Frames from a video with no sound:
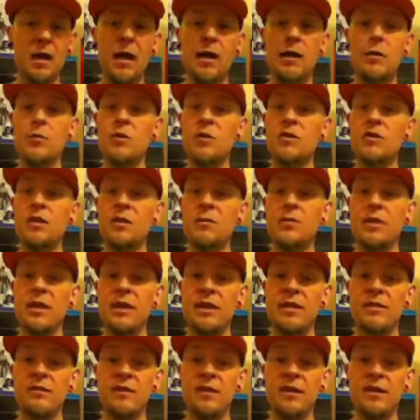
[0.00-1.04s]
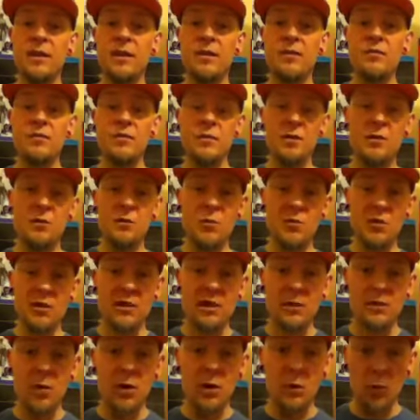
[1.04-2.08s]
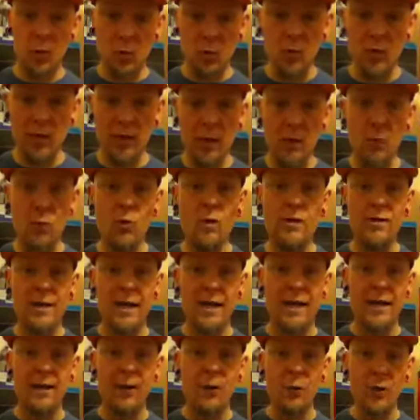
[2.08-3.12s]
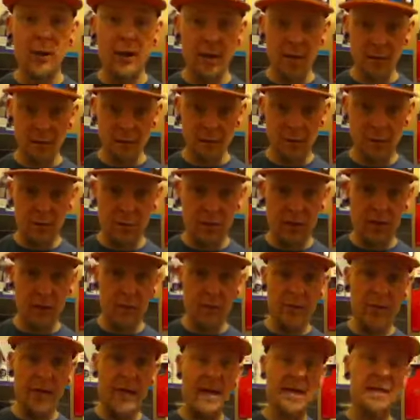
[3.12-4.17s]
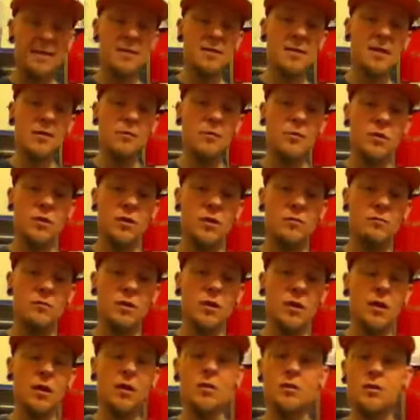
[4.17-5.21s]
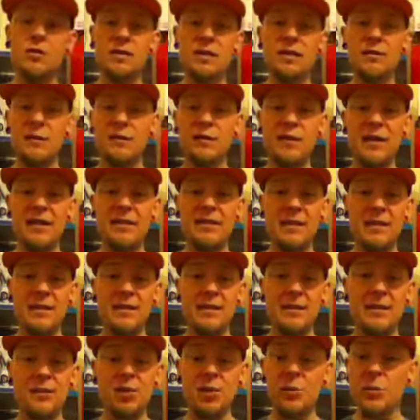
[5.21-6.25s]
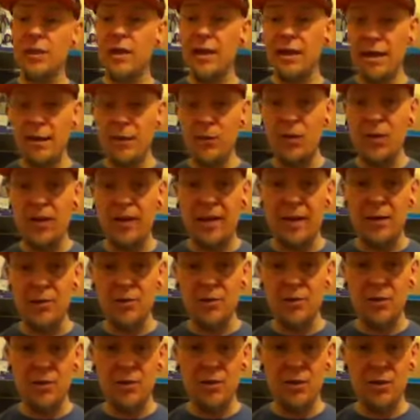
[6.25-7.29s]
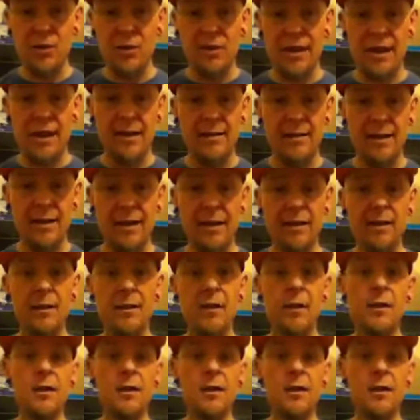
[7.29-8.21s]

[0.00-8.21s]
I want to see plenty of videos, and I want to see what what the hell went on when you were there. So just have a fantastic time, and anybody else who's going down there,